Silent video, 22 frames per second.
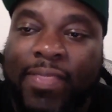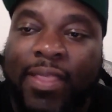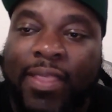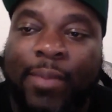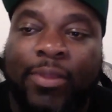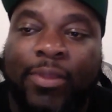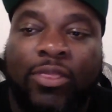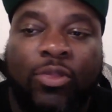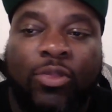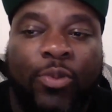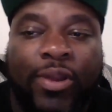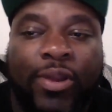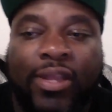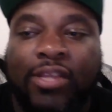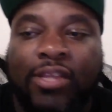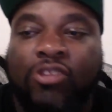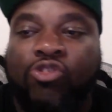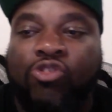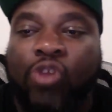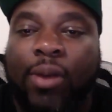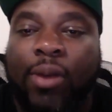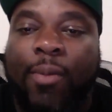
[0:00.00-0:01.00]
Number
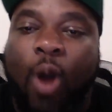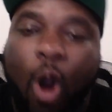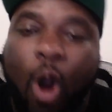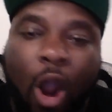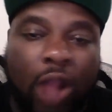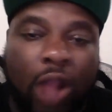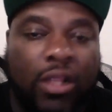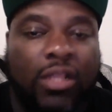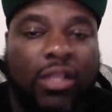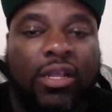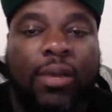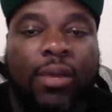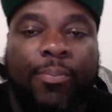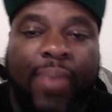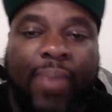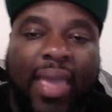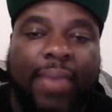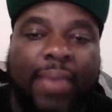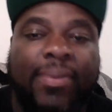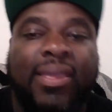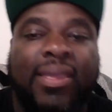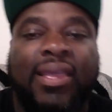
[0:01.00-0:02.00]
three, Drip Harder, Lil
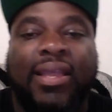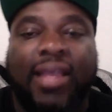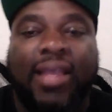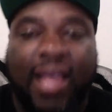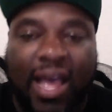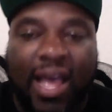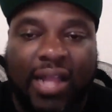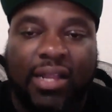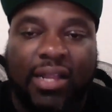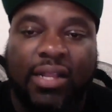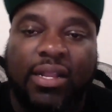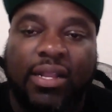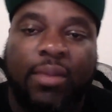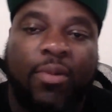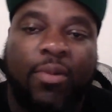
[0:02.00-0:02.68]
Baby and Gunna.